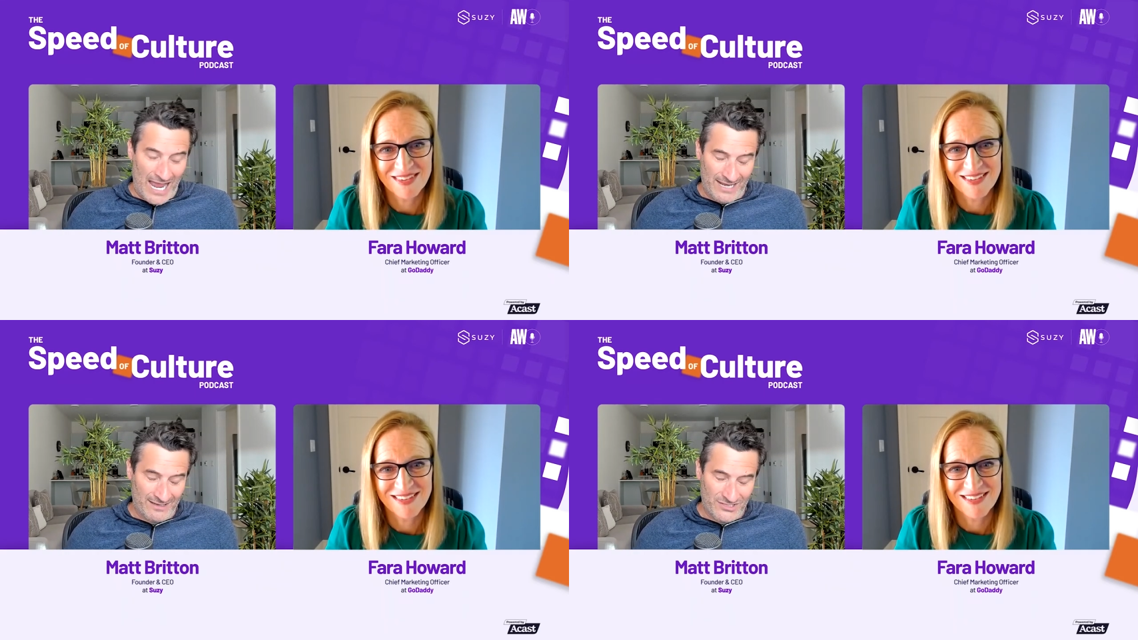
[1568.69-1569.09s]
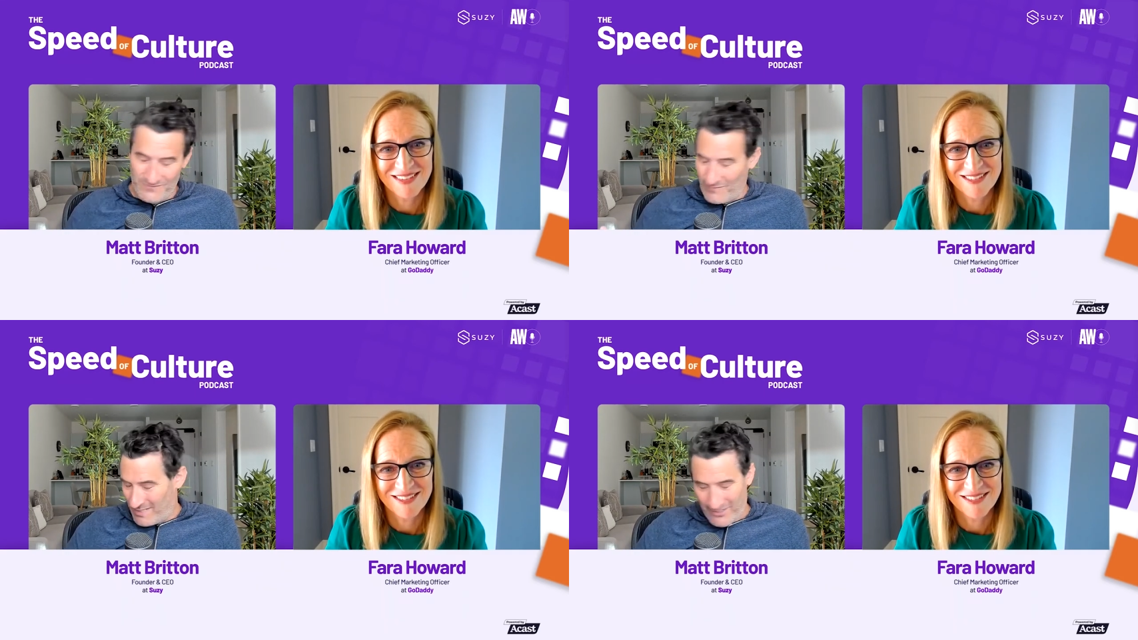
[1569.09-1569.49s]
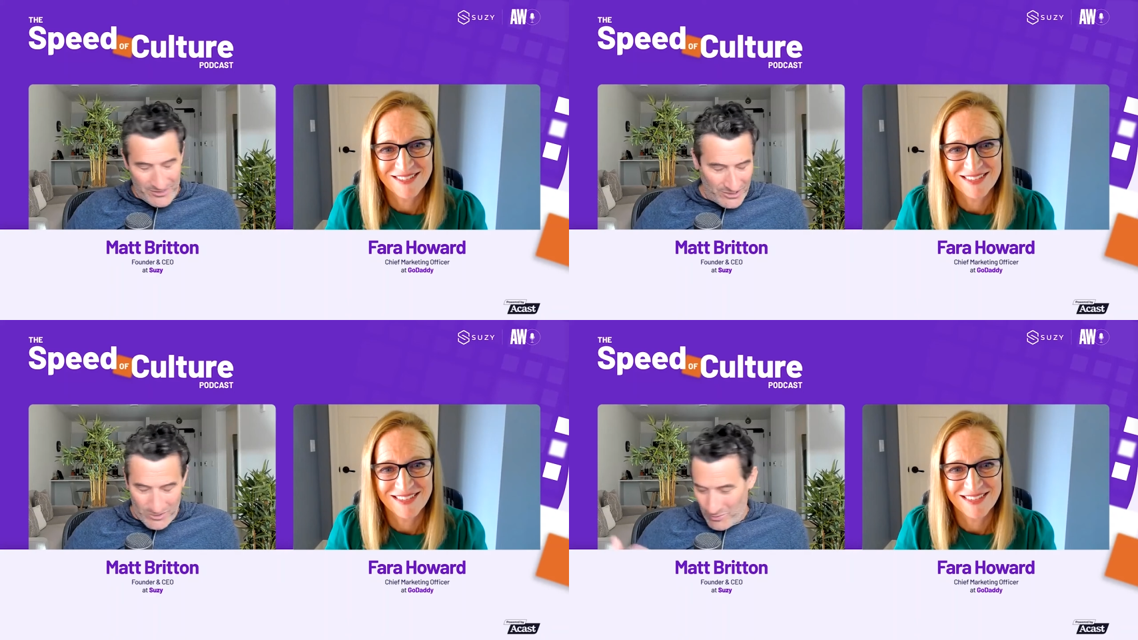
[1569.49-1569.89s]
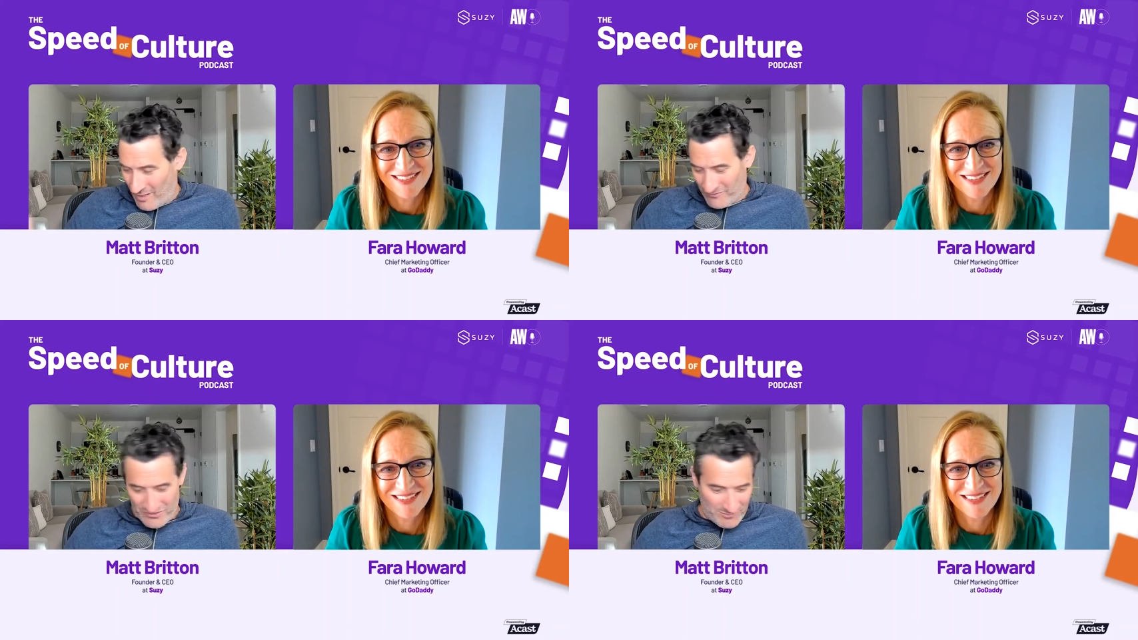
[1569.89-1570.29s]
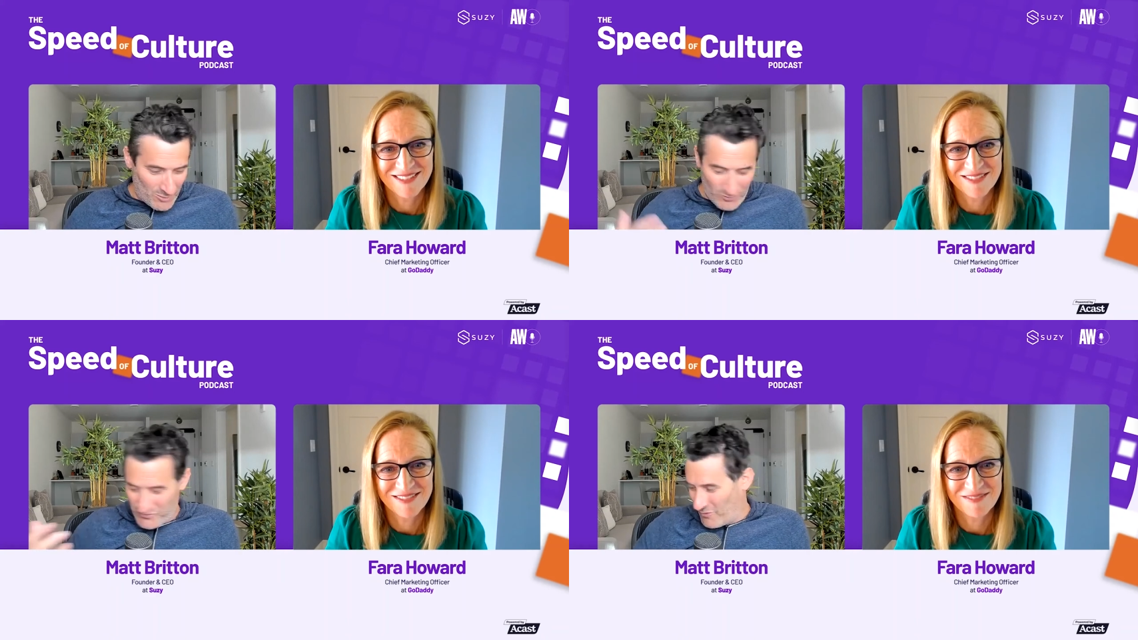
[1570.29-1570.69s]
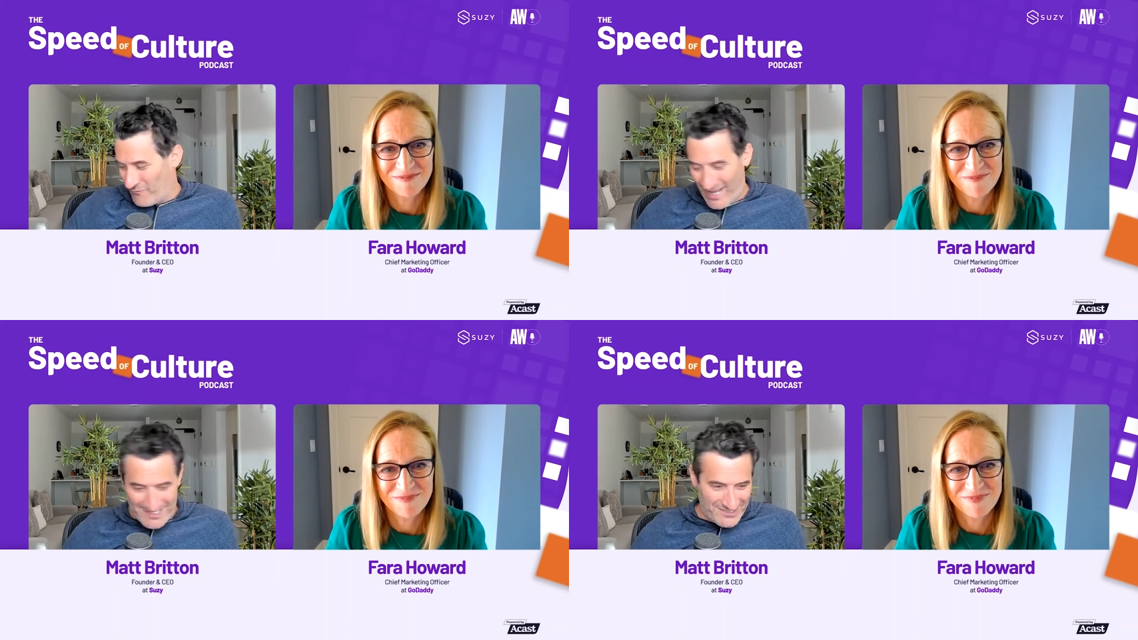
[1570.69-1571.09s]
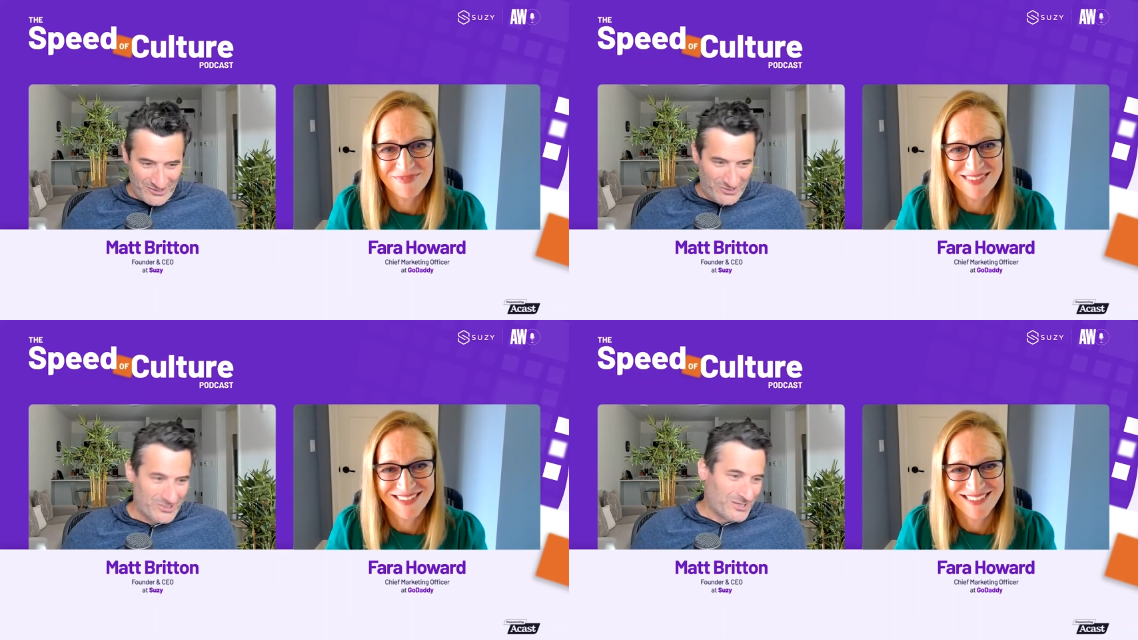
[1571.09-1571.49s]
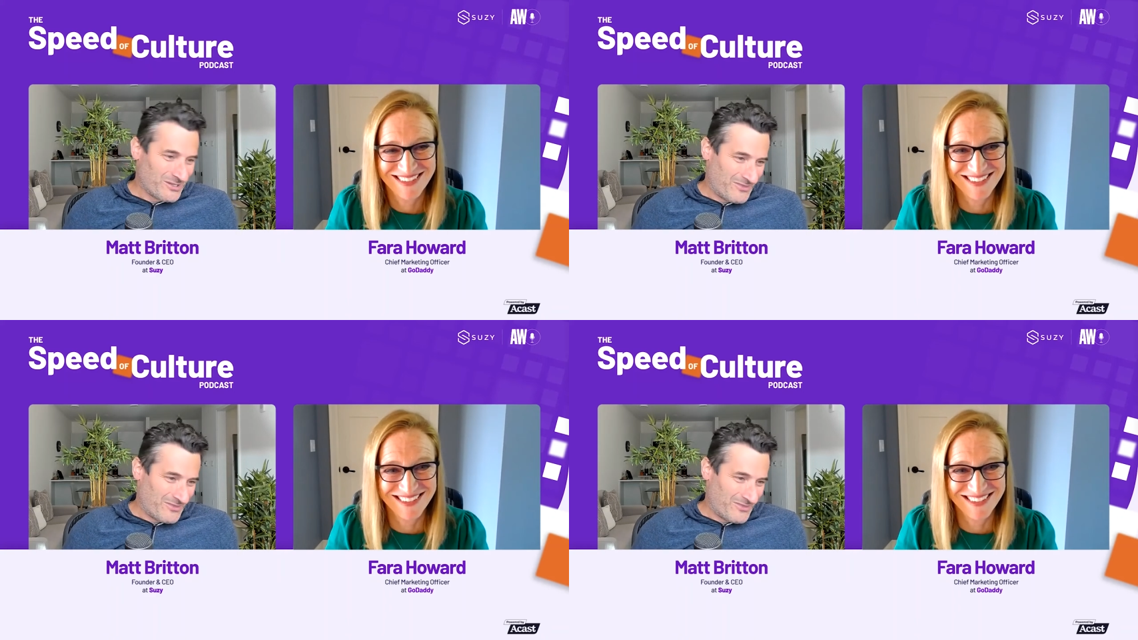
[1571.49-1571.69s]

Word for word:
Speaker 1: I just from hearing you, you obviously move so fast, and you're